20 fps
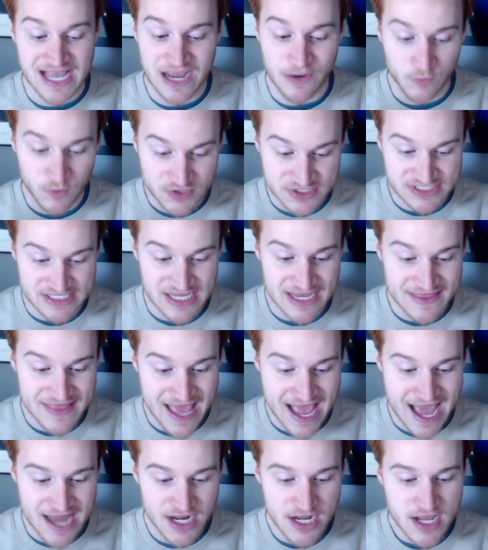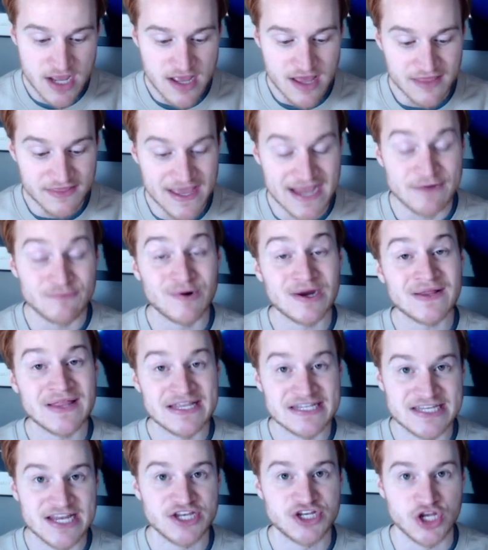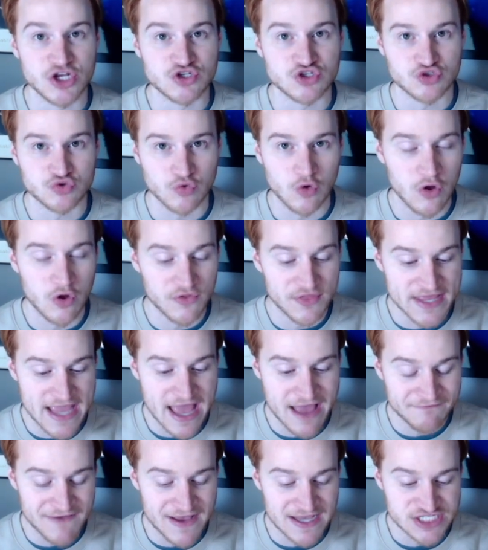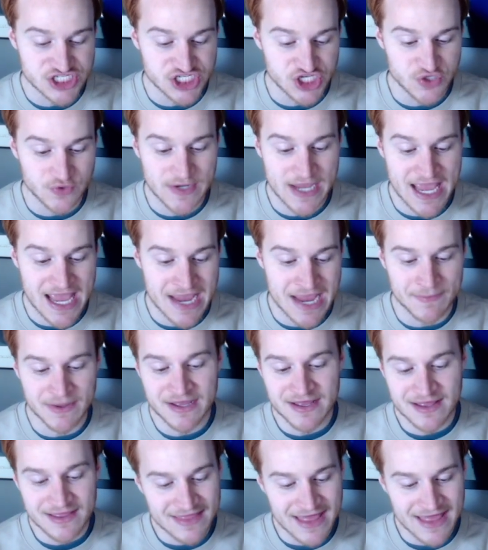I will say that they really did control the FSU game.